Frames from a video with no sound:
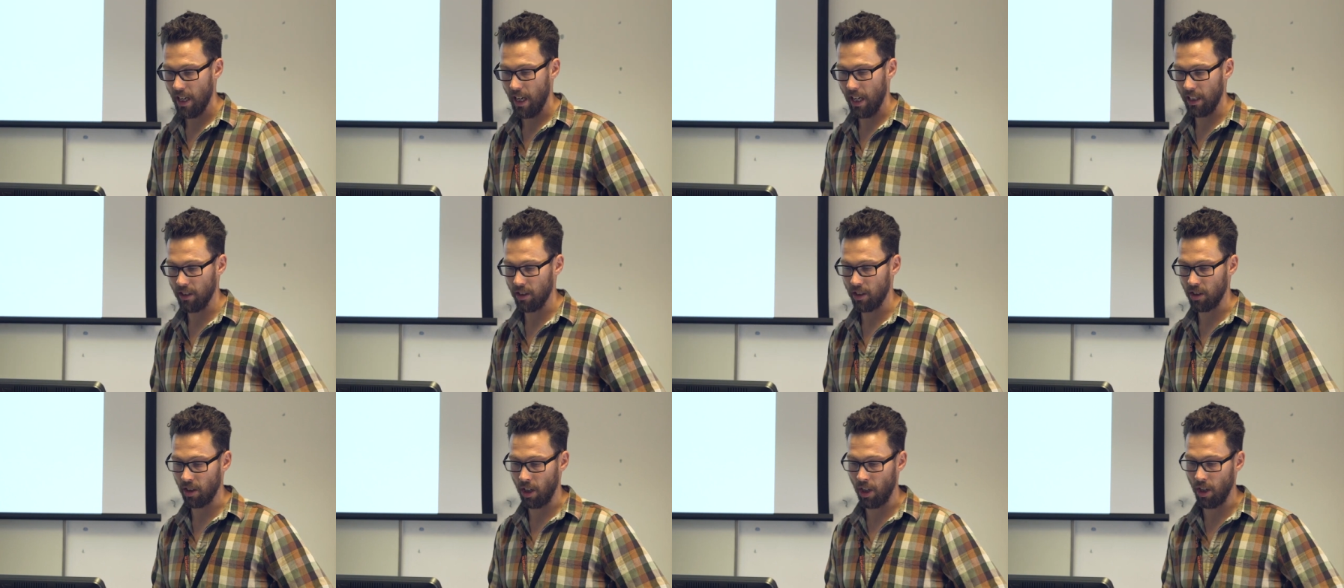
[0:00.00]

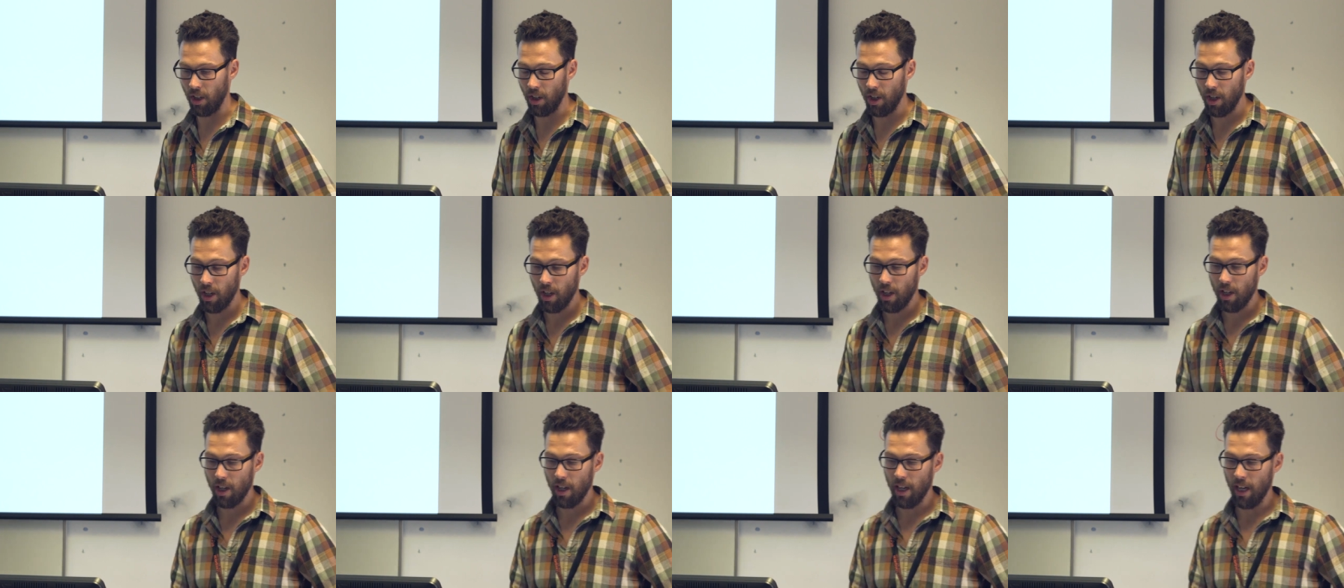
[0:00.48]
And so
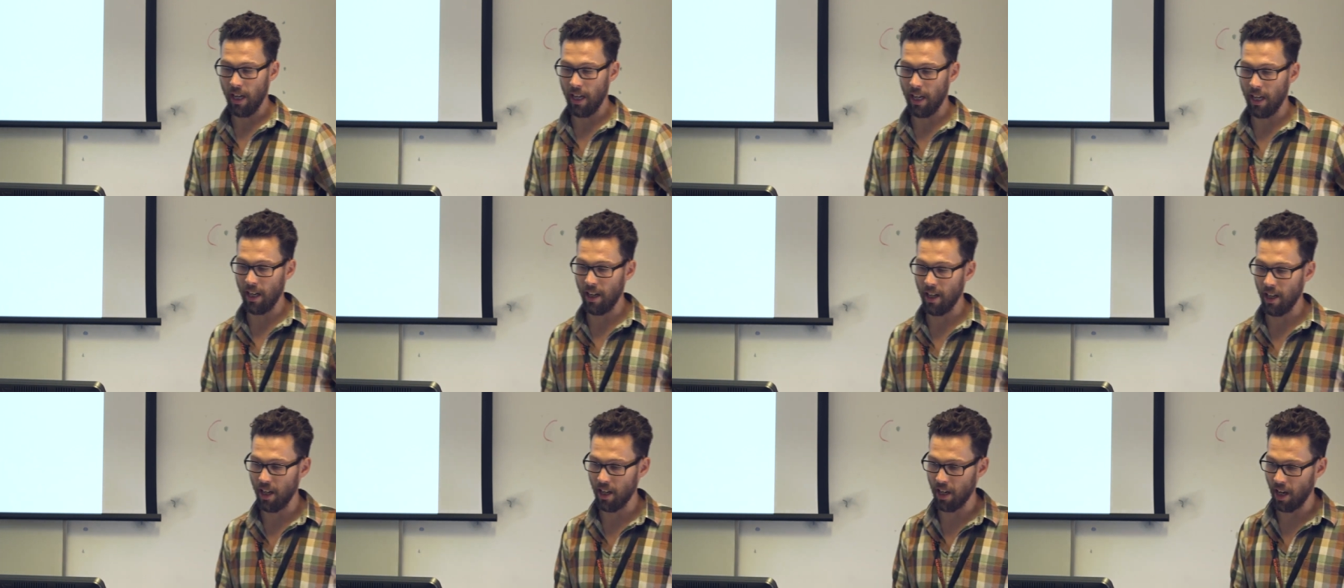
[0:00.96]

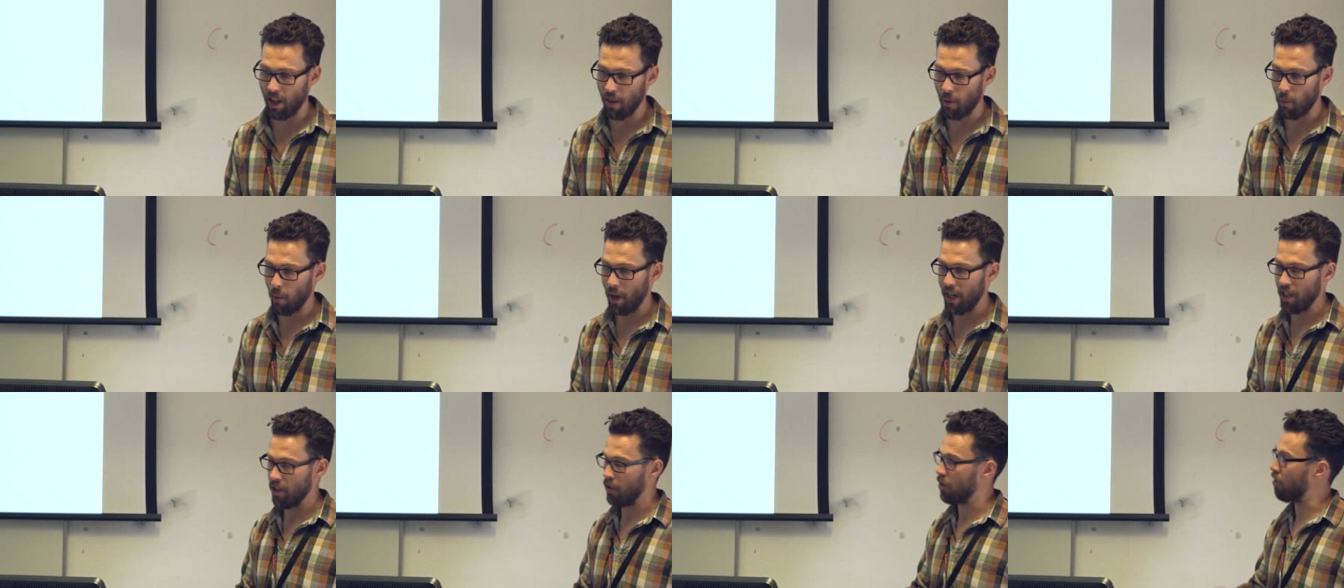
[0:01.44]
another
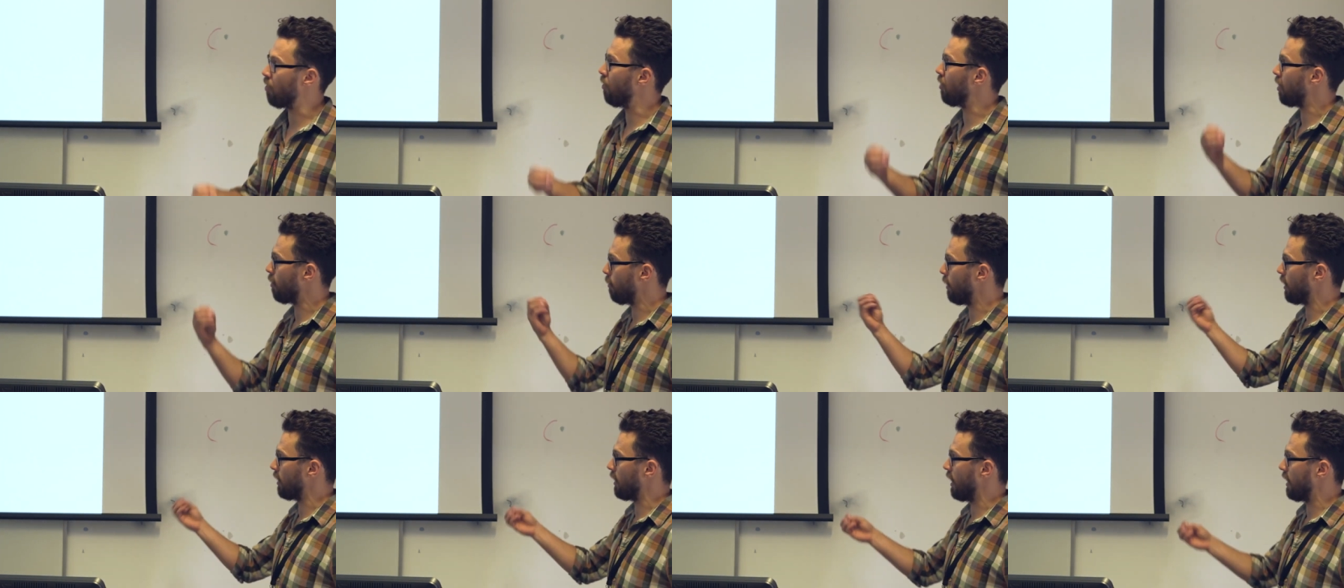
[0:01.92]
way to talk
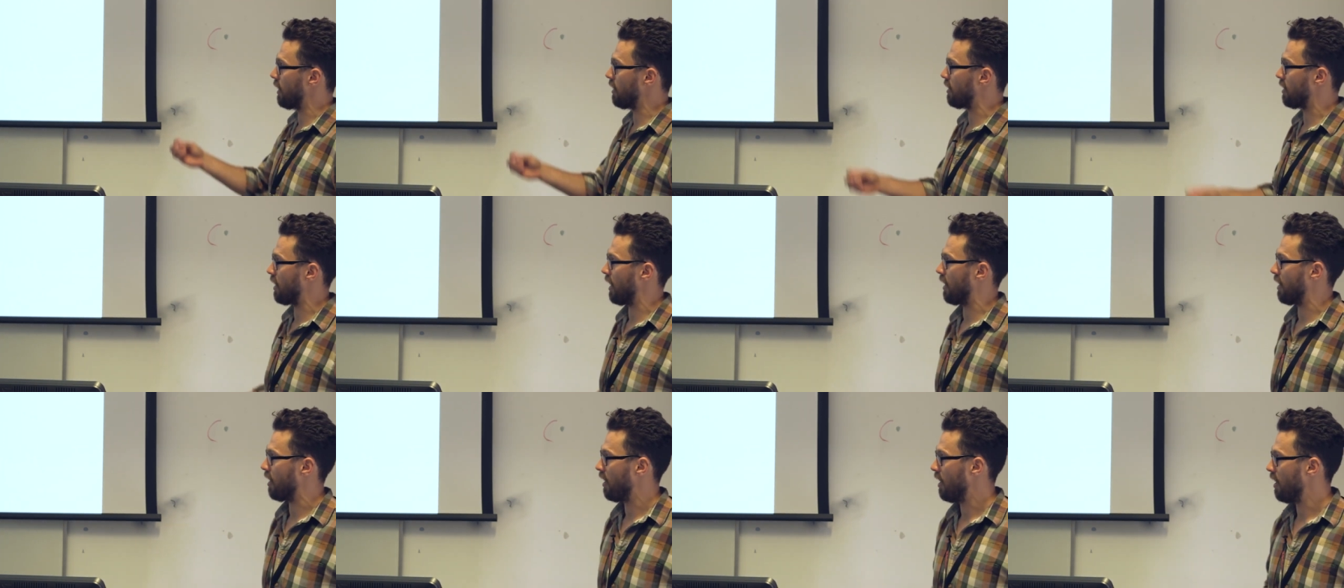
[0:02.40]
about that is
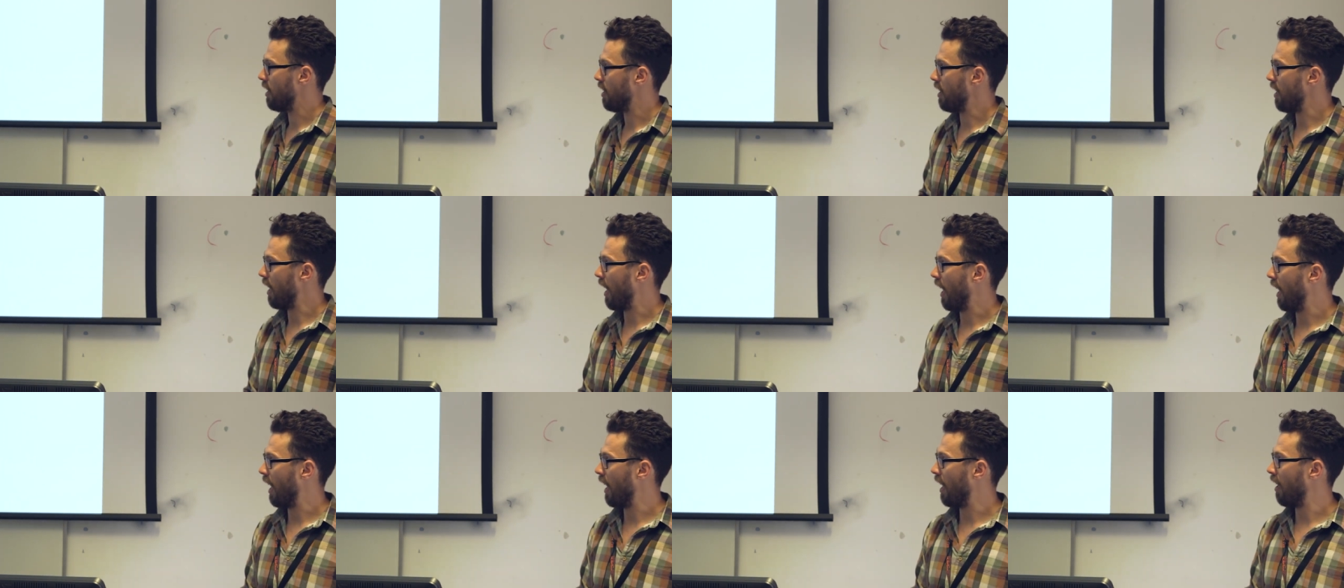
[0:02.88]
that
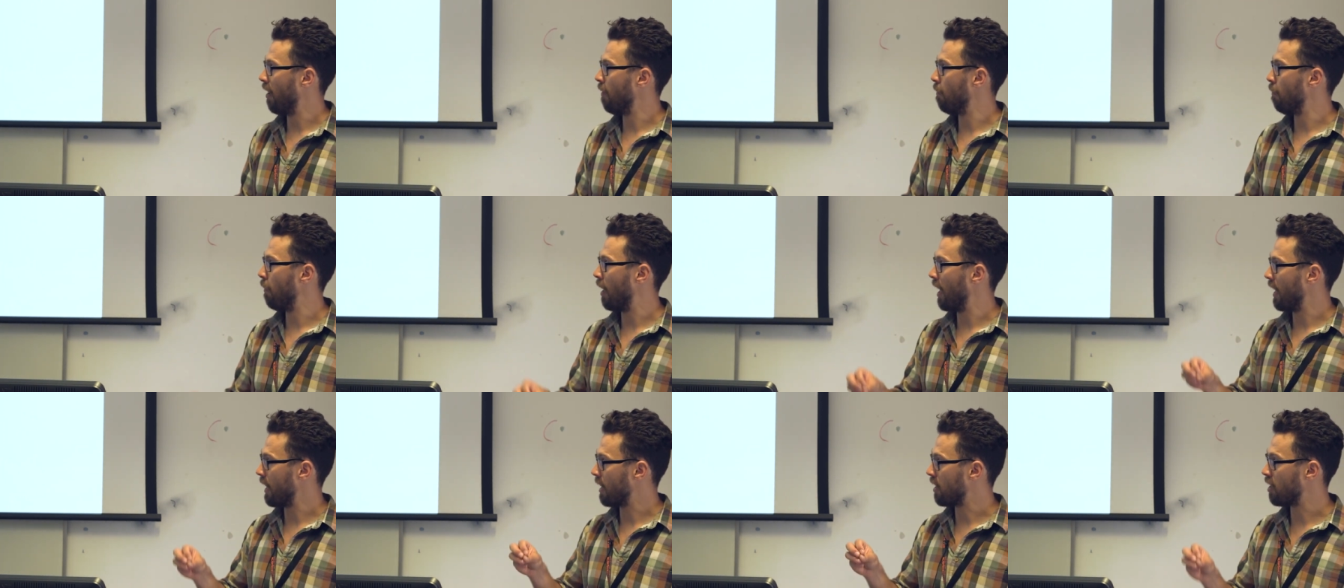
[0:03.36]

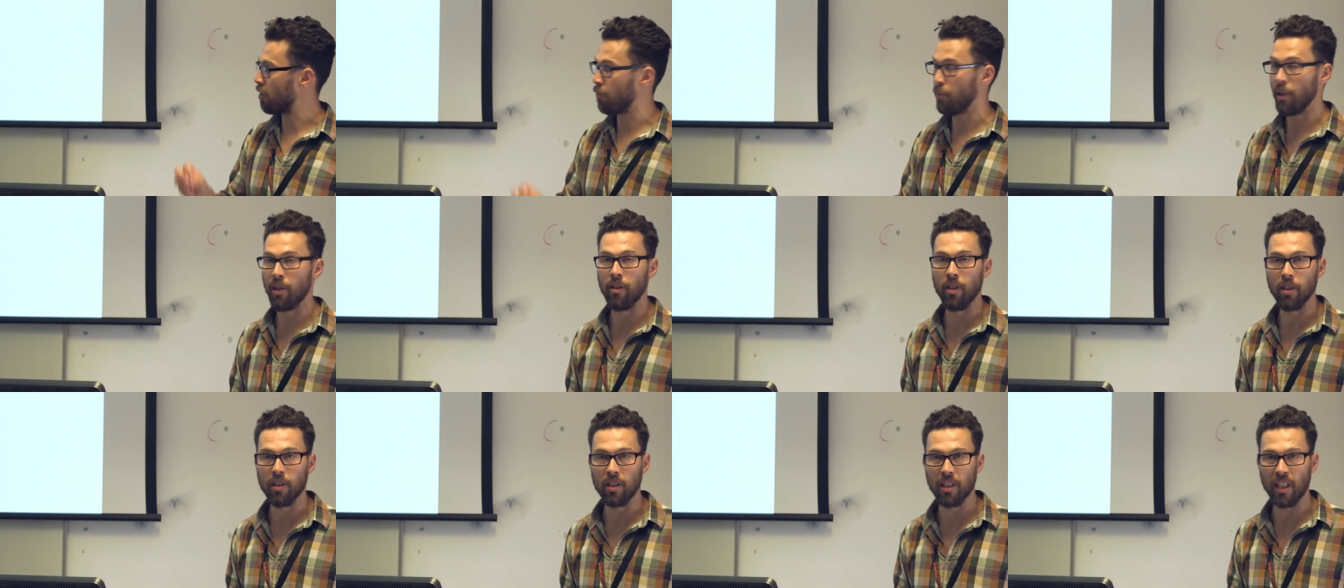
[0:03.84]
my
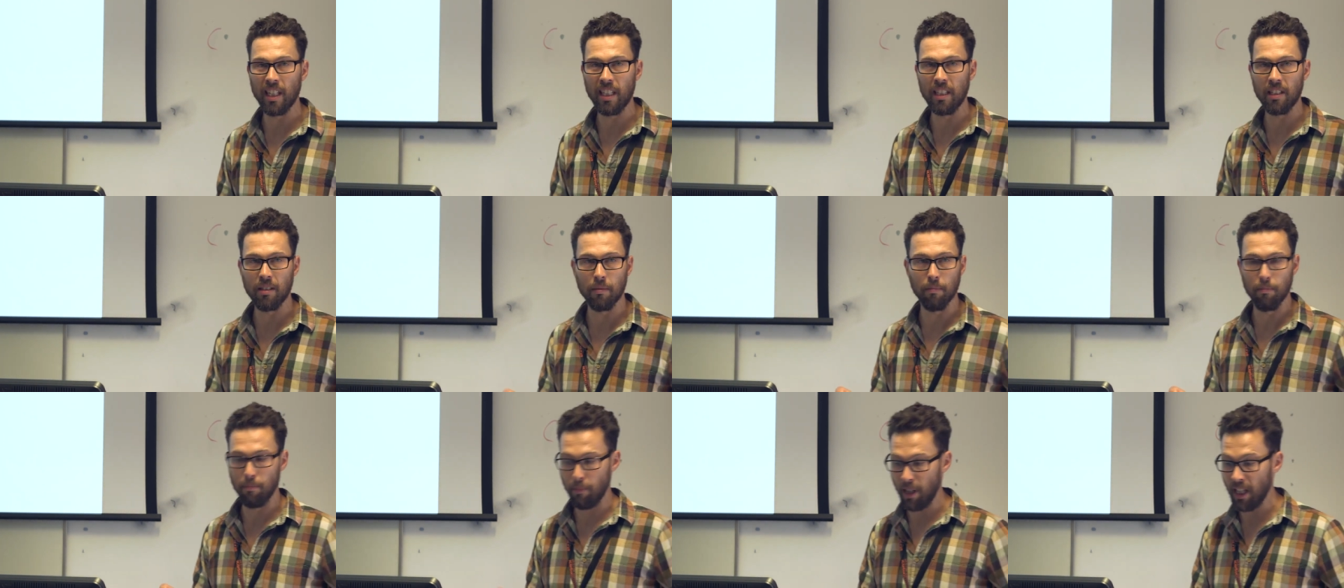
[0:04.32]
experience
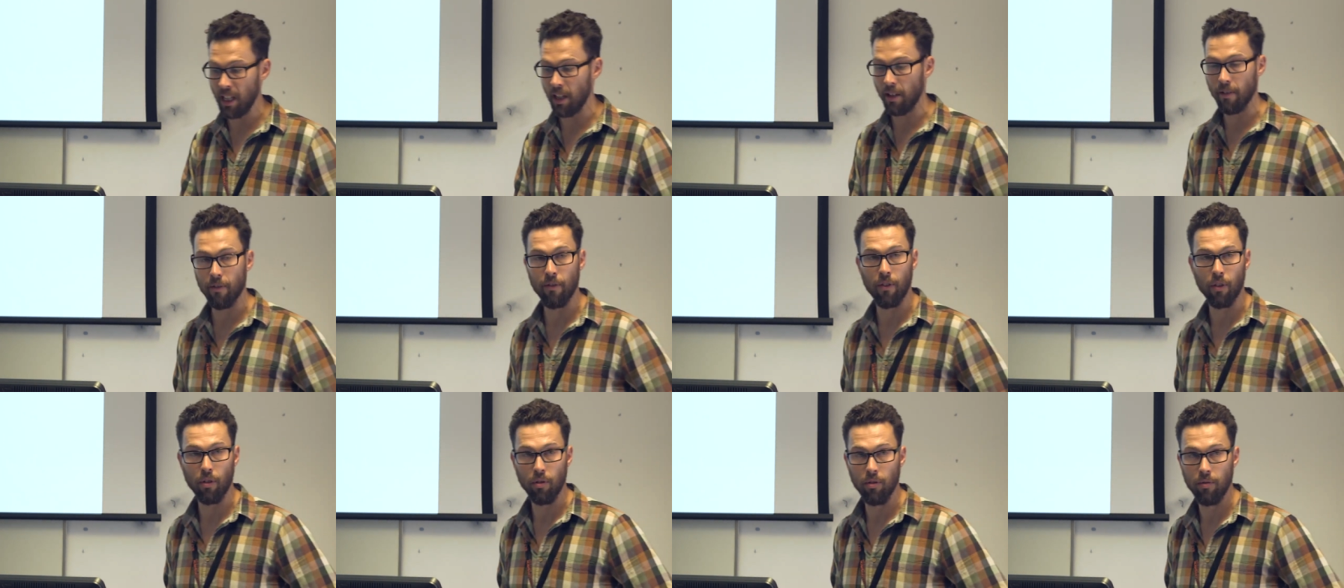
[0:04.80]
is
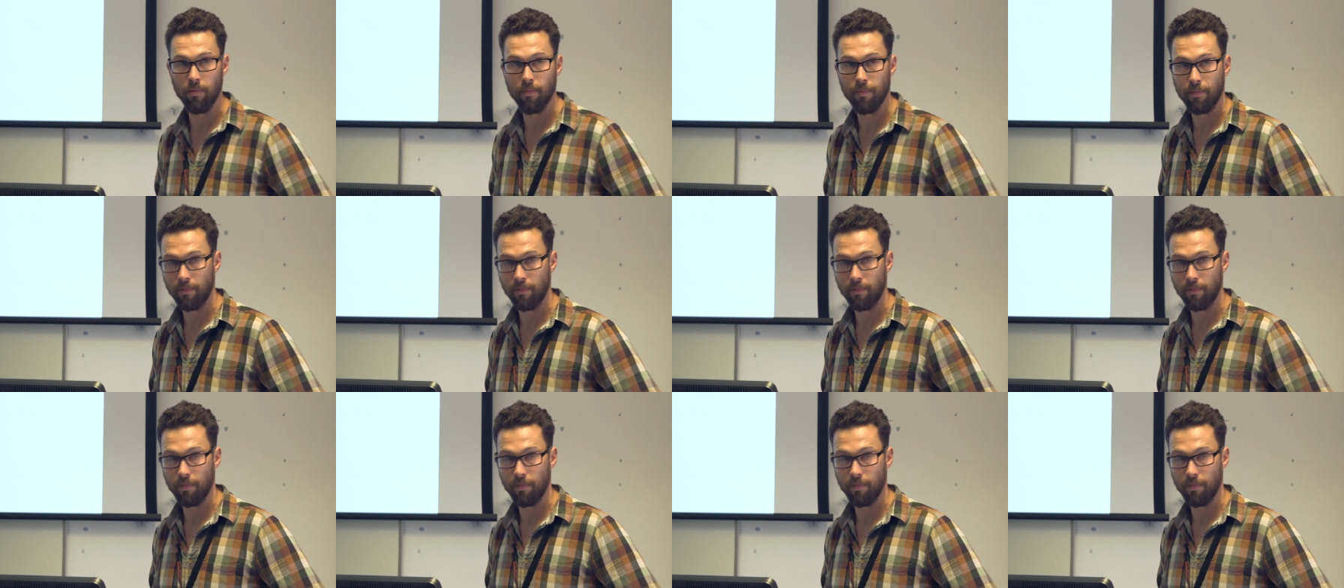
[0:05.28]
meaningful.